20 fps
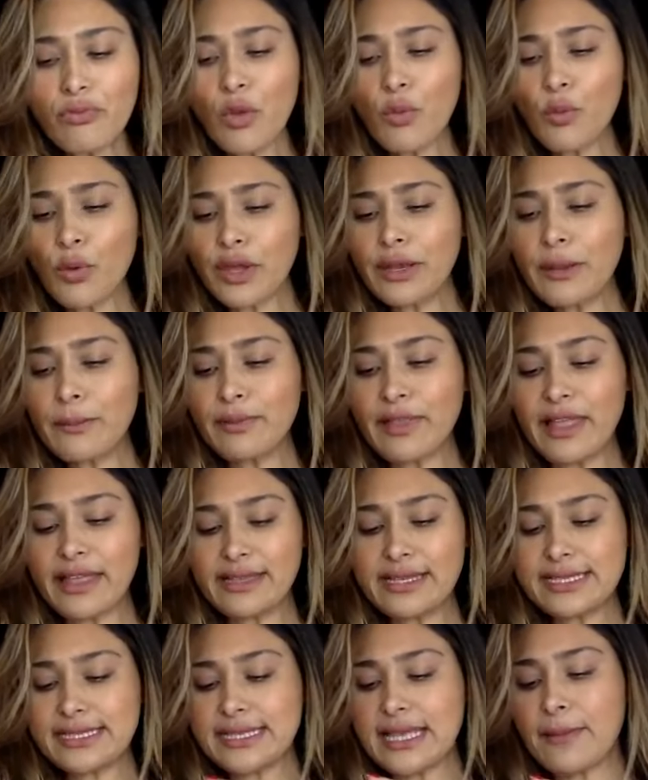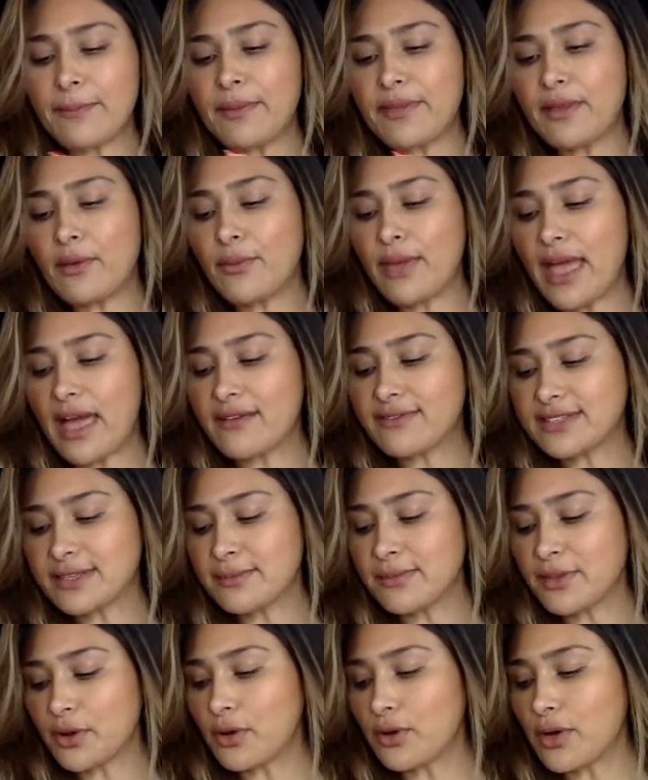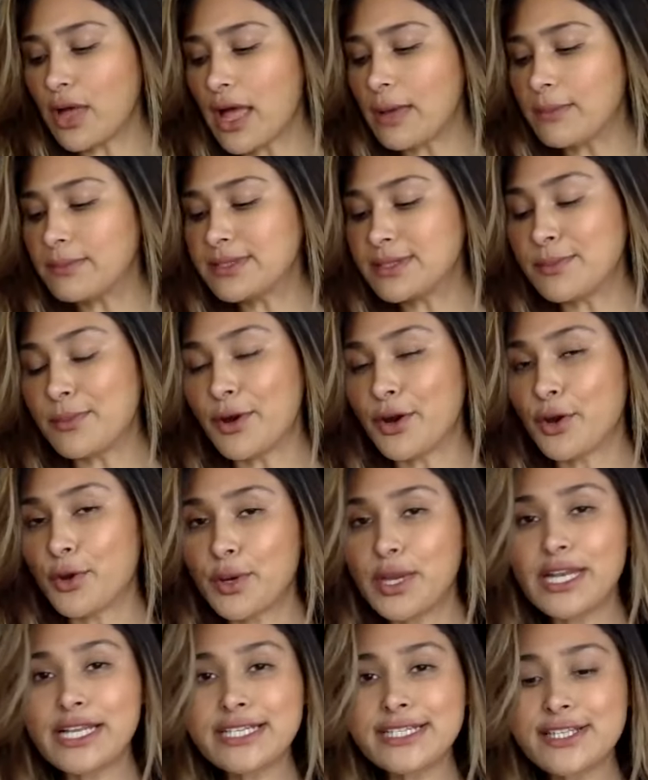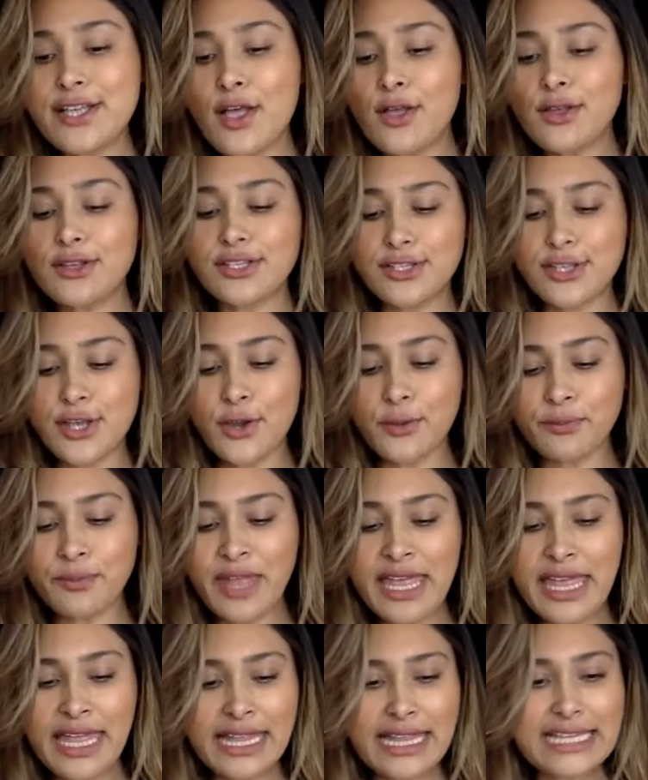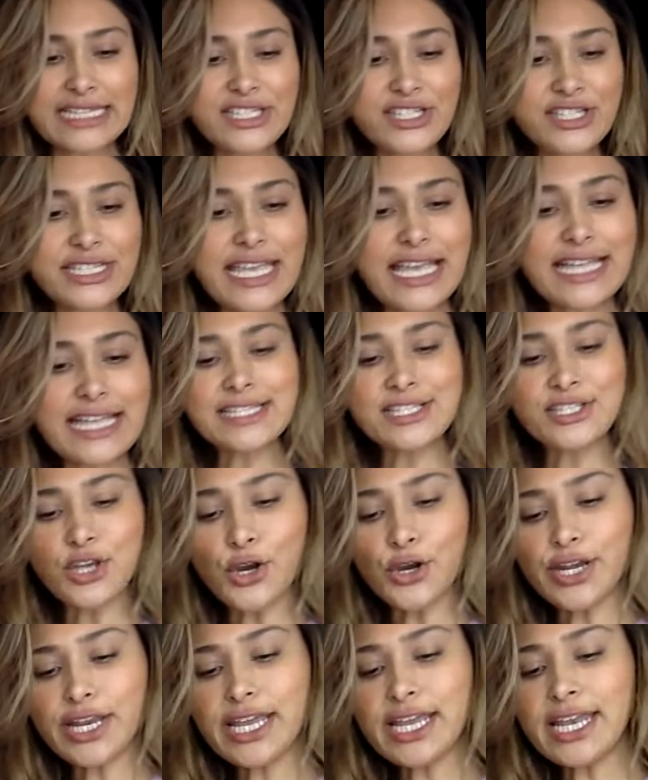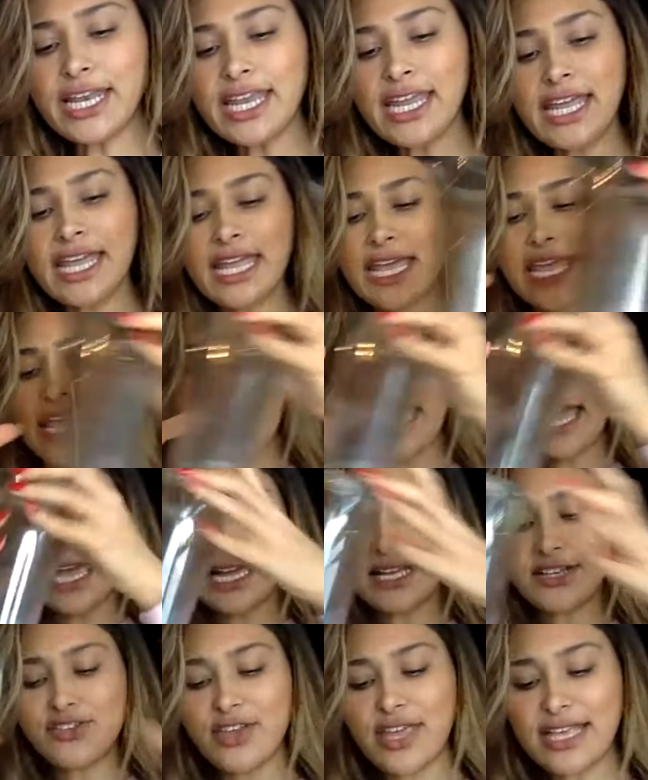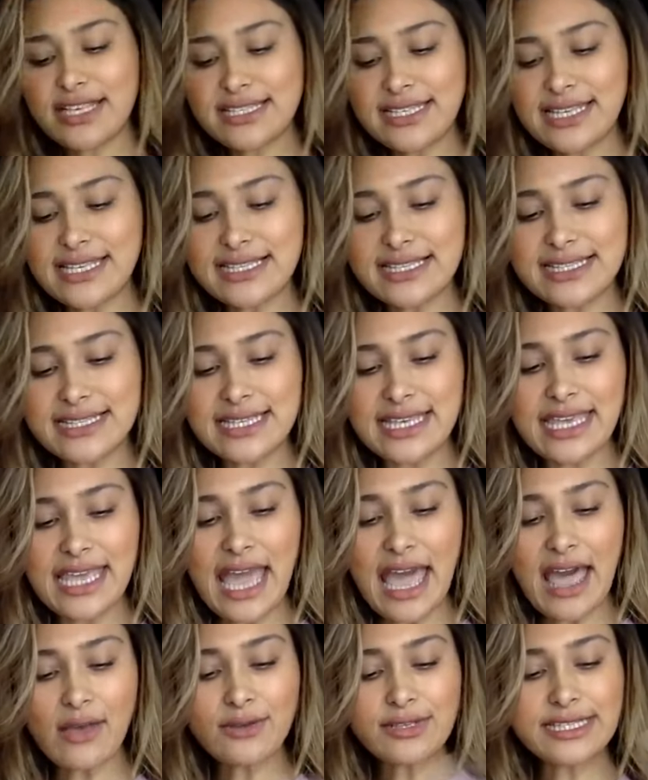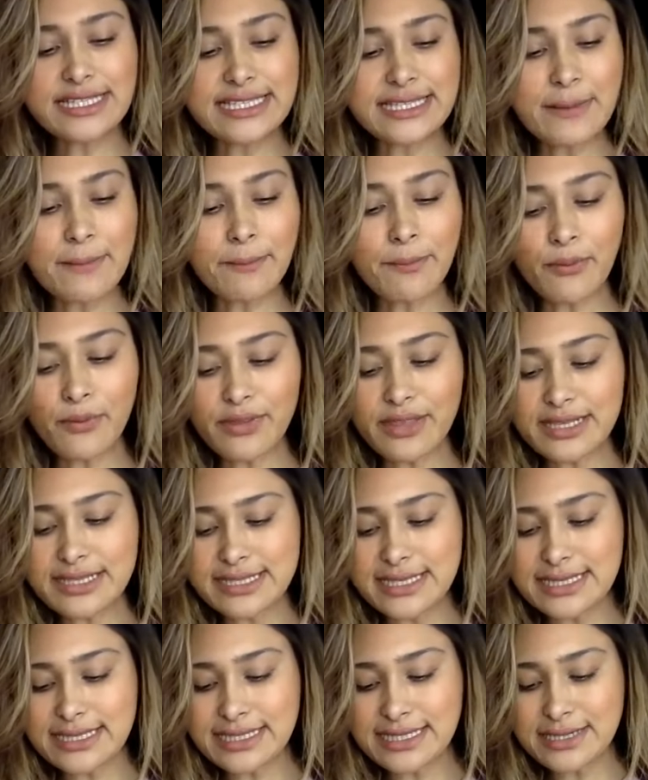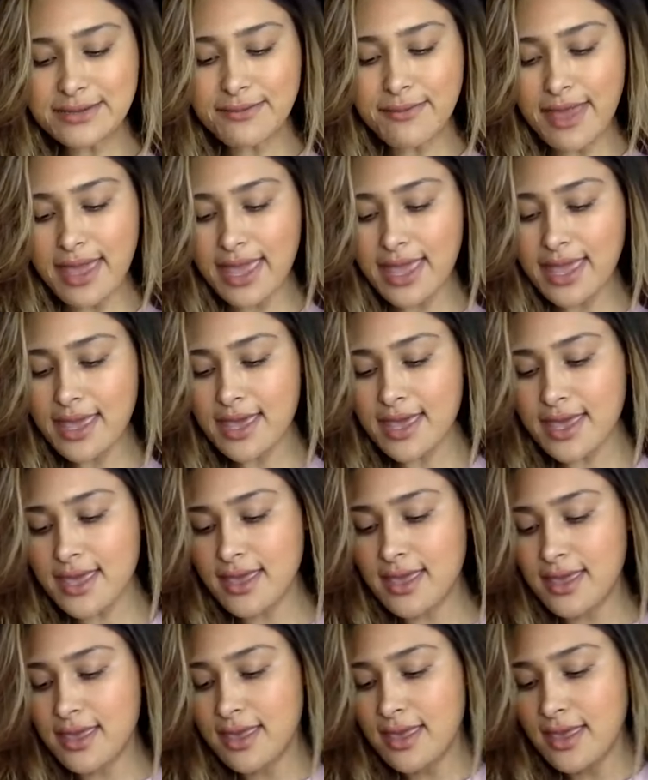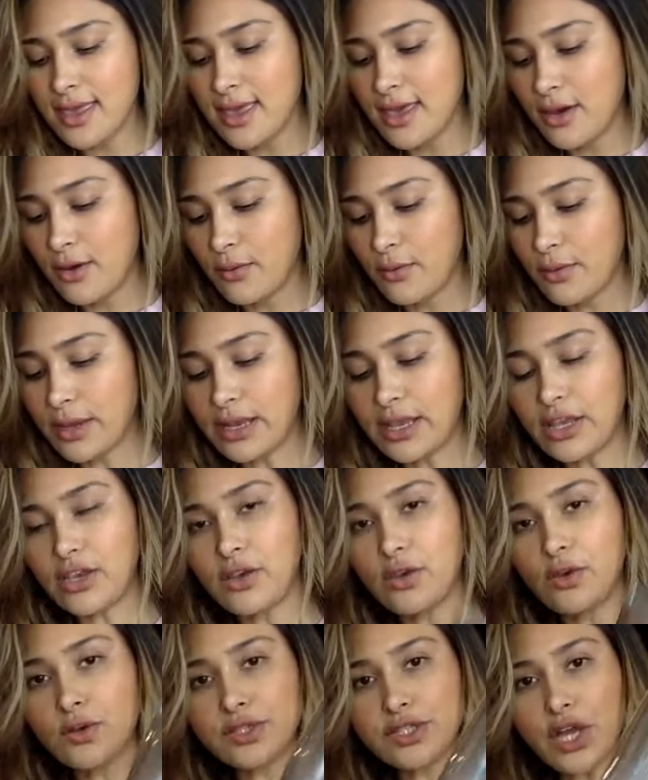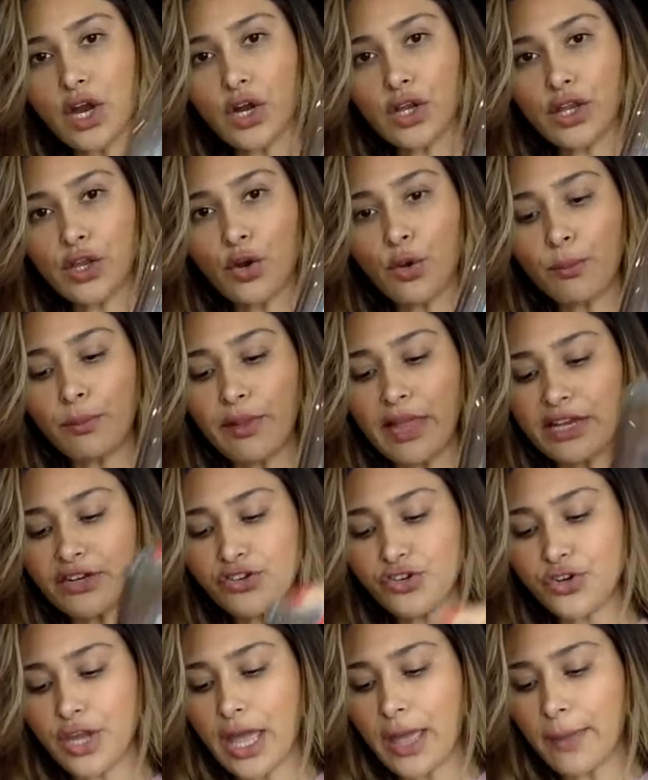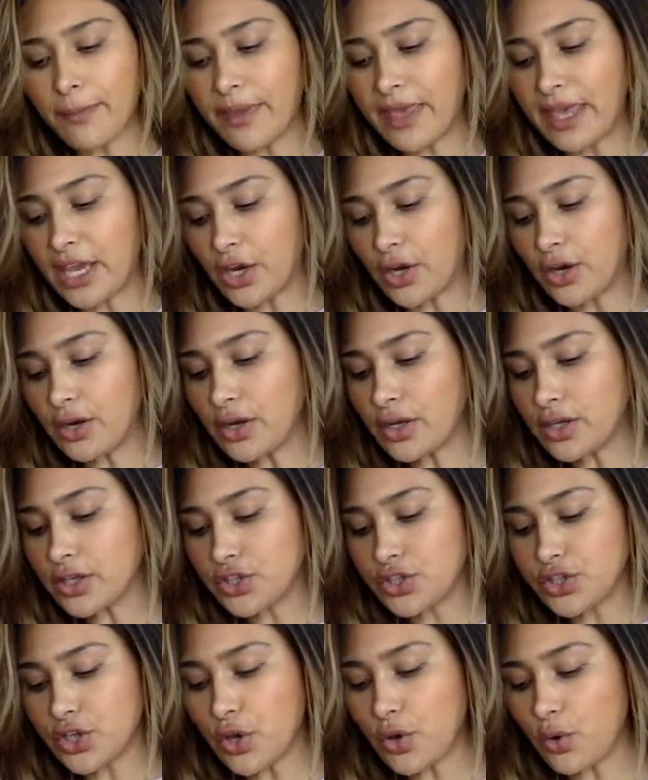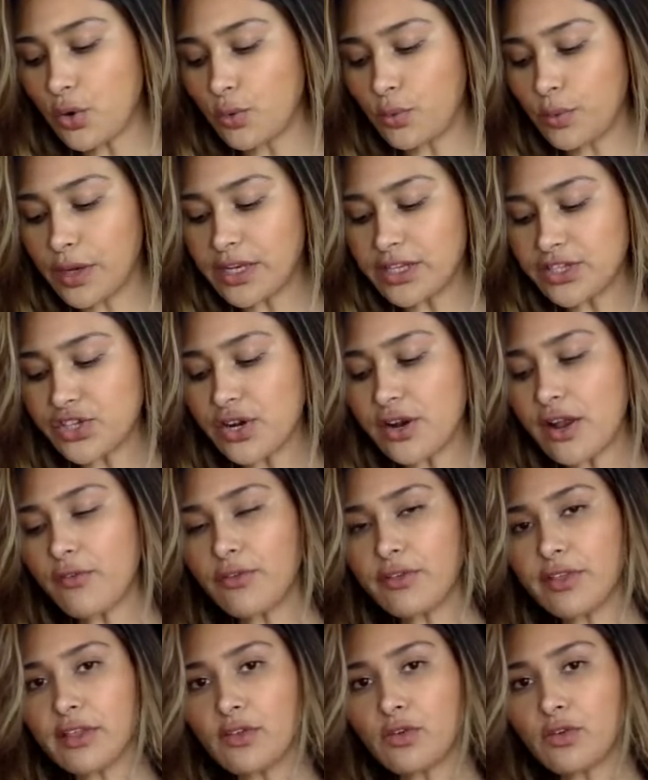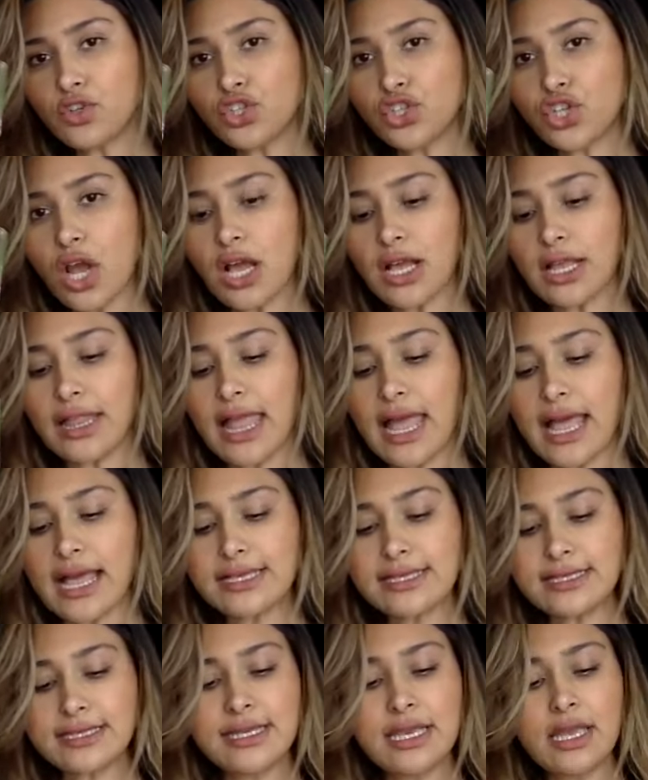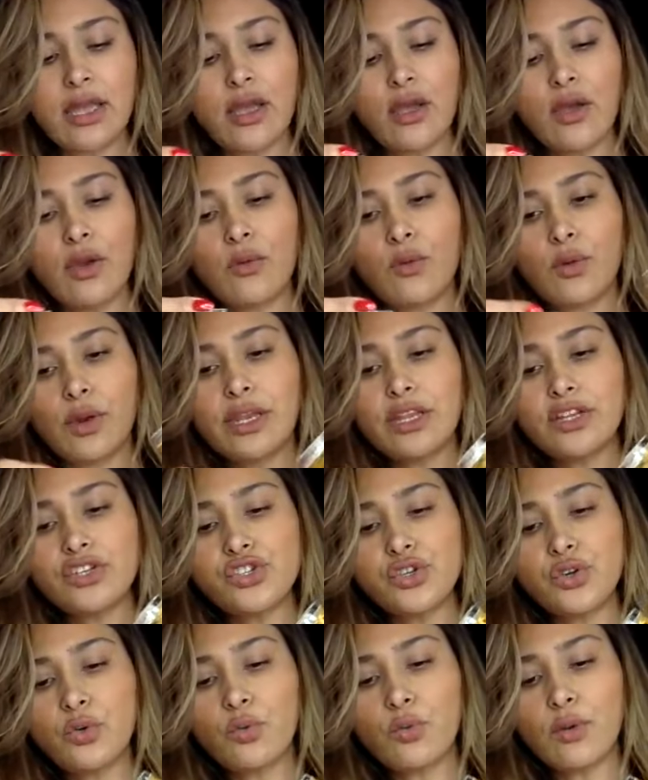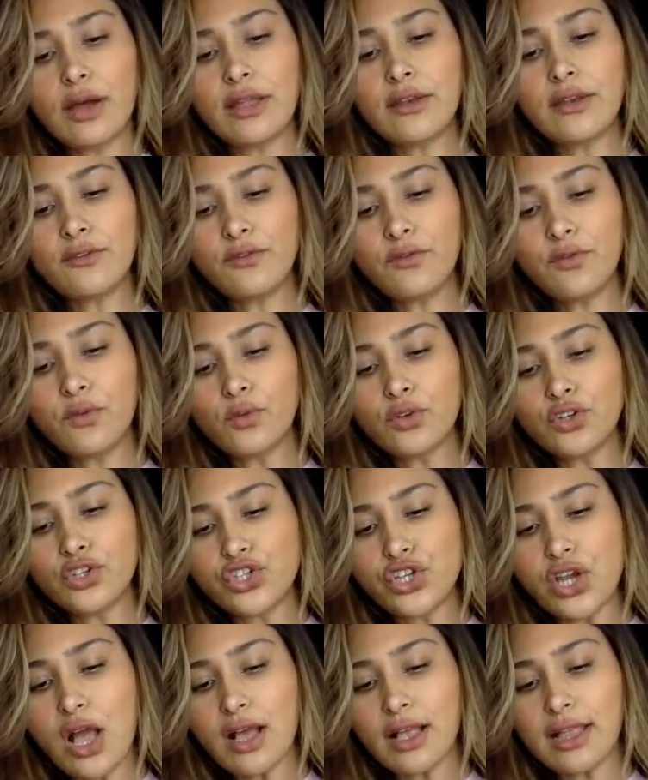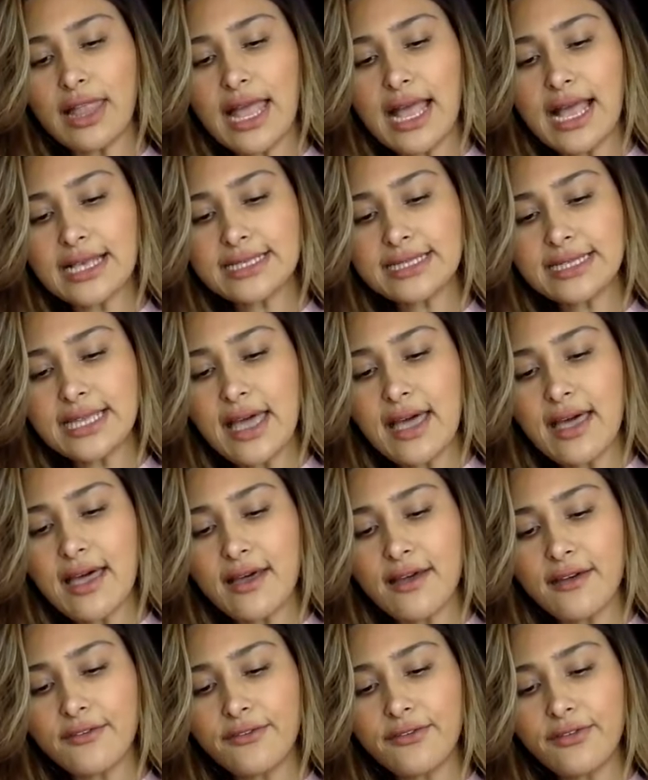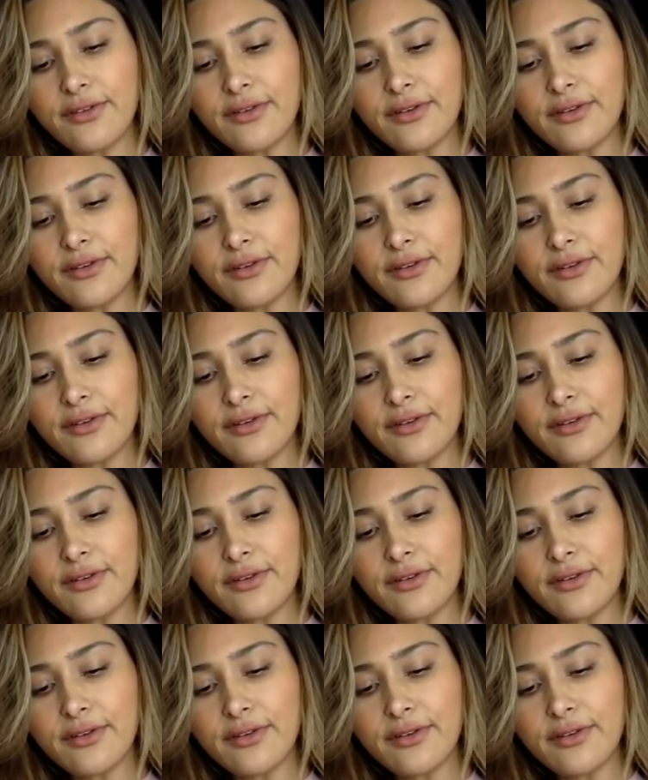we're gonna blend this up, and then we have some little um, some margarita salt. So let's just started. And you guys can see how simple this is to make. We're gonna use our little blender cup here. So we're gonna start off with a little shot glass. We're gonna do one full shot glass of